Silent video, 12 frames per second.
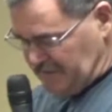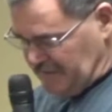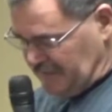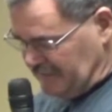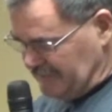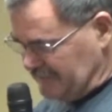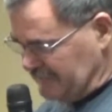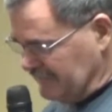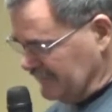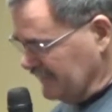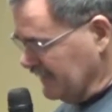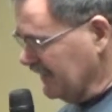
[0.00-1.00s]

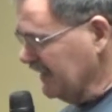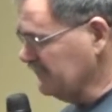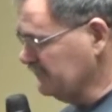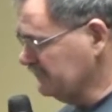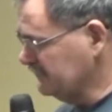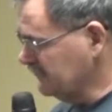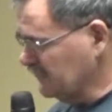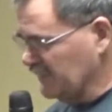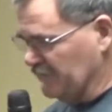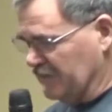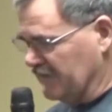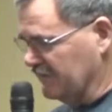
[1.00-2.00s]
And he went
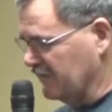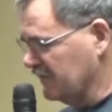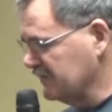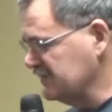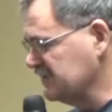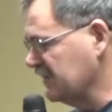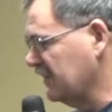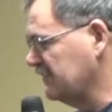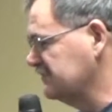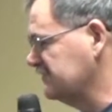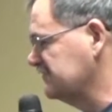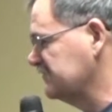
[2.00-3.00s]
around to all these
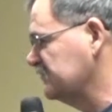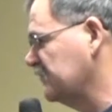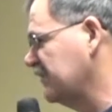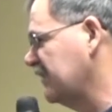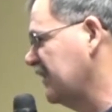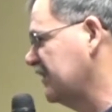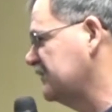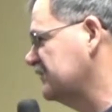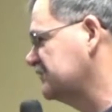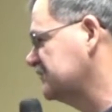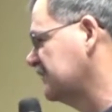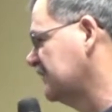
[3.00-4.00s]
colleges, and one day
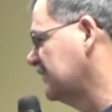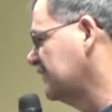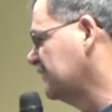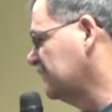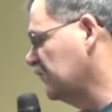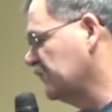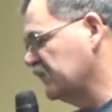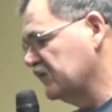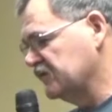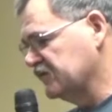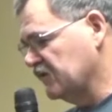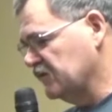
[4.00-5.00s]
this
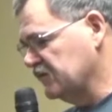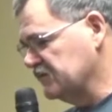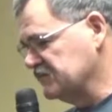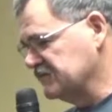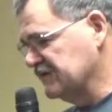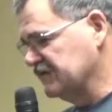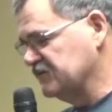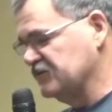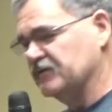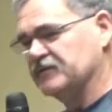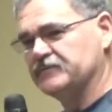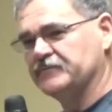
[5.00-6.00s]
chauffeur told him, said, you
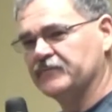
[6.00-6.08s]
know,